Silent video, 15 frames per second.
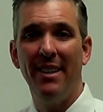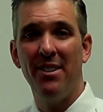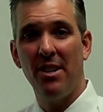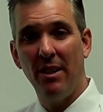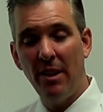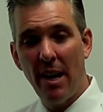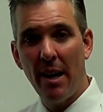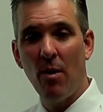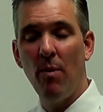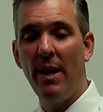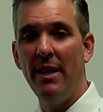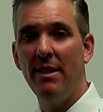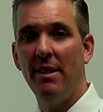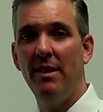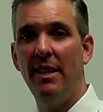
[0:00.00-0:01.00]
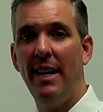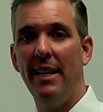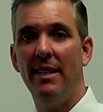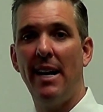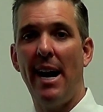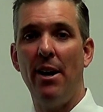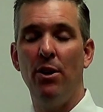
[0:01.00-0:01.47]
There's a lot of ways to take
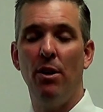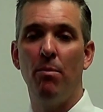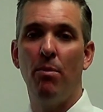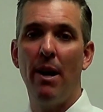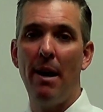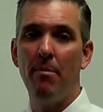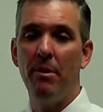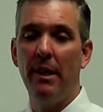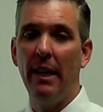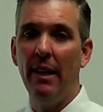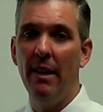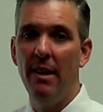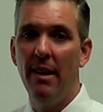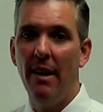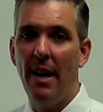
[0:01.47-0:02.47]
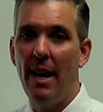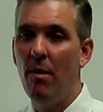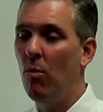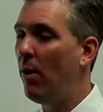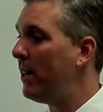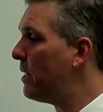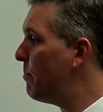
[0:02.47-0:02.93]
title to a property,
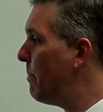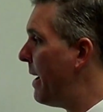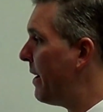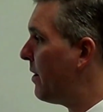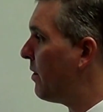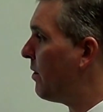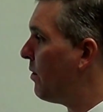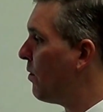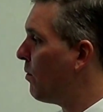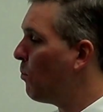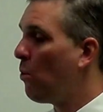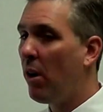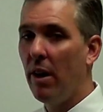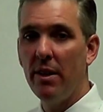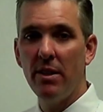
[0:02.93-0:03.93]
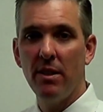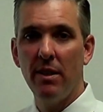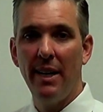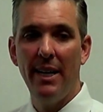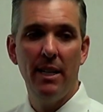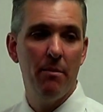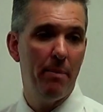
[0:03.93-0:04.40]
and what's better or worse,
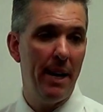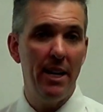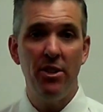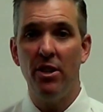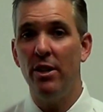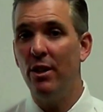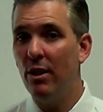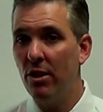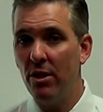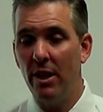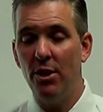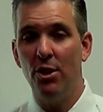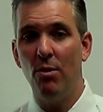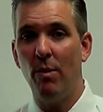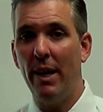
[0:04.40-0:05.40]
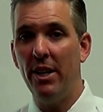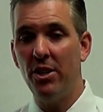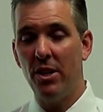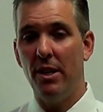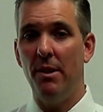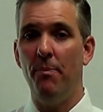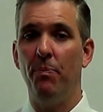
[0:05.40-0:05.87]
it depends on your
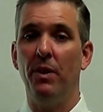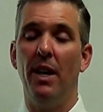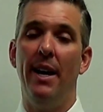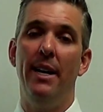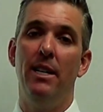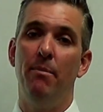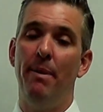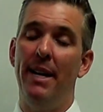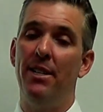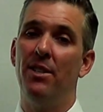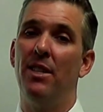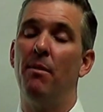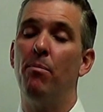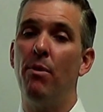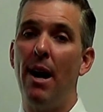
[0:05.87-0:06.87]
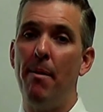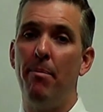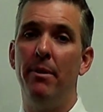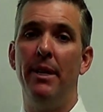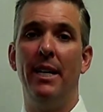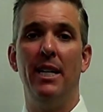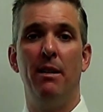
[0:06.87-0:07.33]
situation, it depends on the
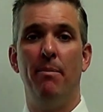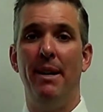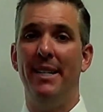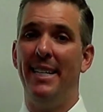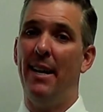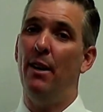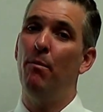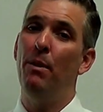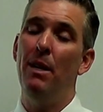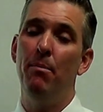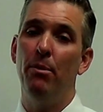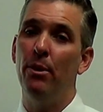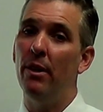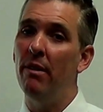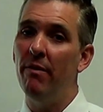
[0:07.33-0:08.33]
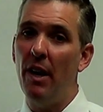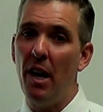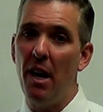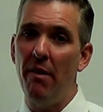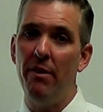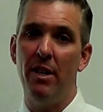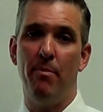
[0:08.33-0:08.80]
property, it depends on how many people are
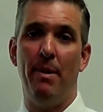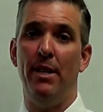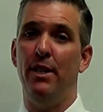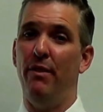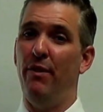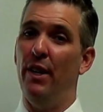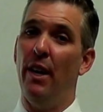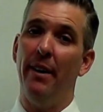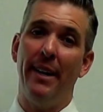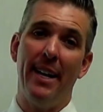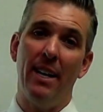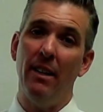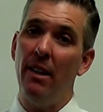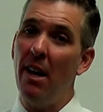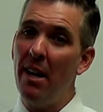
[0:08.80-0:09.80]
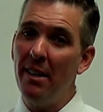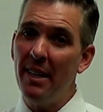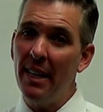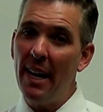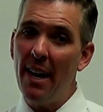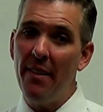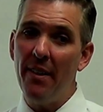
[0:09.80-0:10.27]
involved, it depends if you all get along
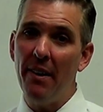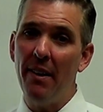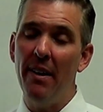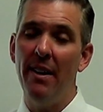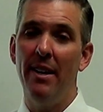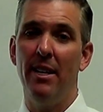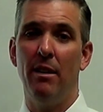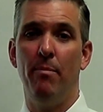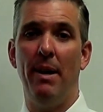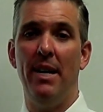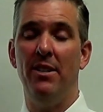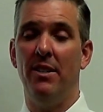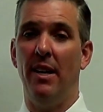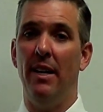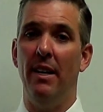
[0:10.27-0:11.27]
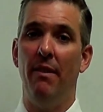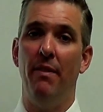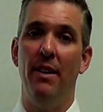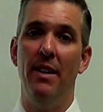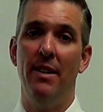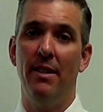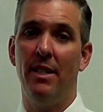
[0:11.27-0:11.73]
together, it depends on if
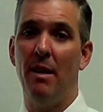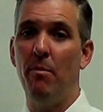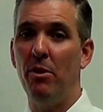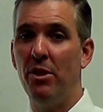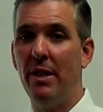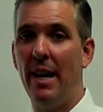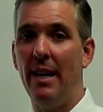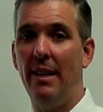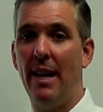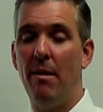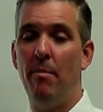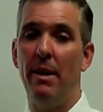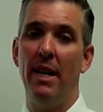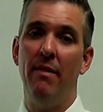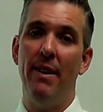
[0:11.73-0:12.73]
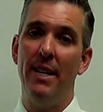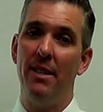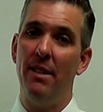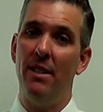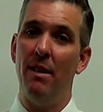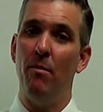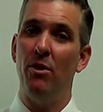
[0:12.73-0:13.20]
someone's got a lot of money to invest
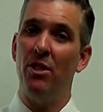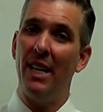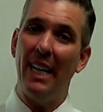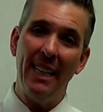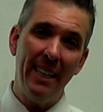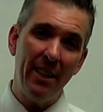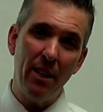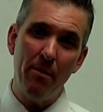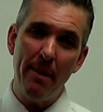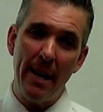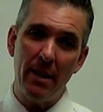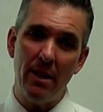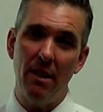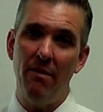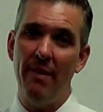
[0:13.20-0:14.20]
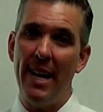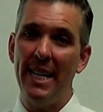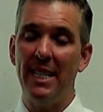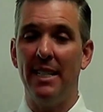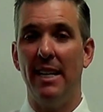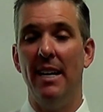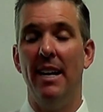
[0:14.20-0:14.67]
and someone's got a little amount to
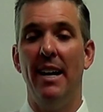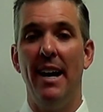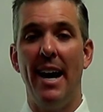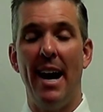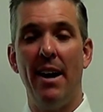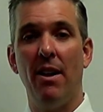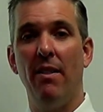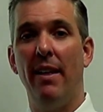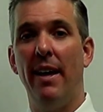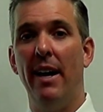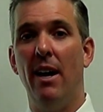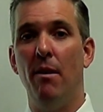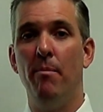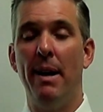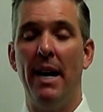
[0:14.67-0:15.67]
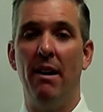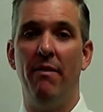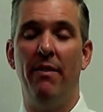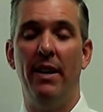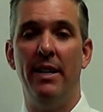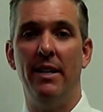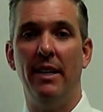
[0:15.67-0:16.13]
invest, how do they all
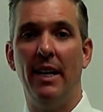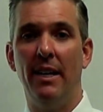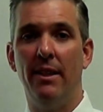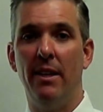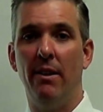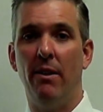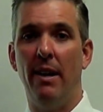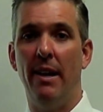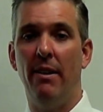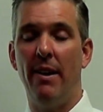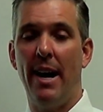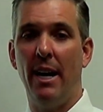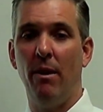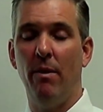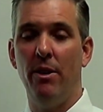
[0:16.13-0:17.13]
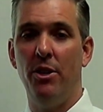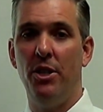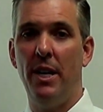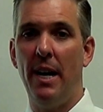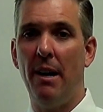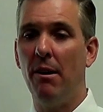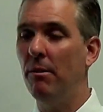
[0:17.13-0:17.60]
benefit and get their, their adequate
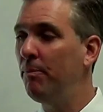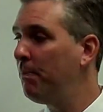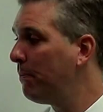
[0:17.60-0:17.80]
share,